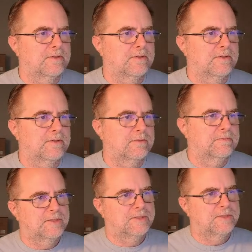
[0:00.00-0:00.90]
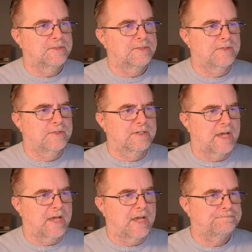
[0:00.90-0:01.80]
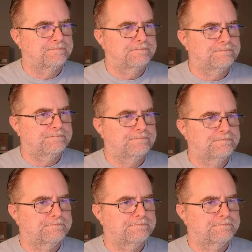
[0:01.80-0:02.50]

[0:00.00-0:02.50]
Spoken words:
There's some other areas here that I haven't even touched